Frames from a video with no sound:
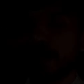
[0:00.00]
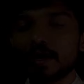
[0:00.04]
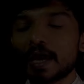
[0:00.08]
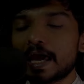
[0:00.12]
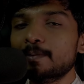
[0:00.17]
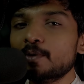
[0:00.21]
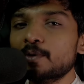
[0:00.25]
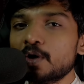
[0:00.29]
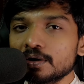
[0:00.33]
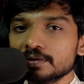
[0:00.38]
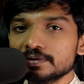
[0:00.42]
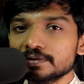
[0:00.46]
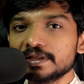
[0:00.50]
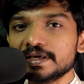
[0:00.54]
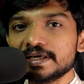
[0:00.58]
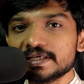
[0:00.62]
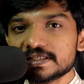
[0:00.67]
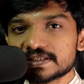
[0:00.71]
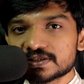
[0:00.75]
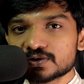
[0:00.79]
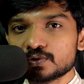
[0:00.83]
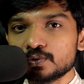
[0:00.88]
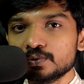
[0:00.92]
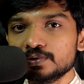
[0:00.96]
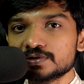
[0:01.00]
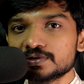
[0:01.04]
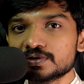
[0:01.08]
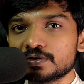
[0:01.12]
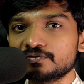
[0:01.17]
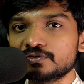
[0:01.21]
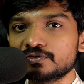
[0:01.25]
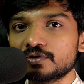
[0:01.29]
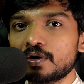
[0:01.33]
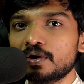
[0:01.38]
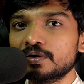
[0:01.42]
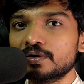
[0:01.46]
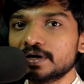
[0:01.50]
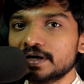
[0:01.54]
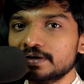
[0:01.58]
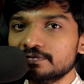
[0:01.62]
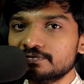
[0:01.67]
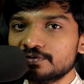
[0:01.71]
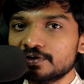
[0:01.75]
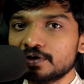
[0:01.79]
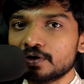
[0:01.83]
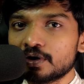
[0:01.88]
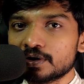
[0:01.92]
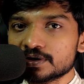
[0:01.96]
Among these schools of thought
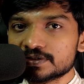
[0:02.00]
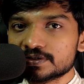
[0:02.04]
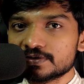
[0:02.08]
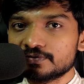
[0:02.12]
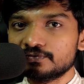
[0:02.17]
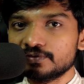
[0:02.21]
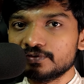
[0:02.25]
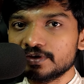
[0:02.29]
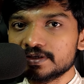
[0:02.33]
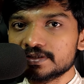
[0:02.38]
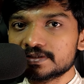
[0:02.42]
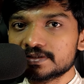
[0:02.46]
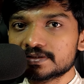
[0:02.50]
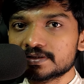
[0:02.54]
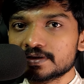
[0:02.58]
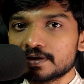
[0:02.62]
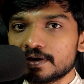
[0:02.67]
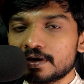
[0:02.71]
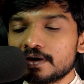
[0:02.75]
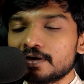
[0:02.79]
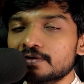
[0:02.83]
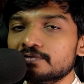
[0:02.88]
and philosophies,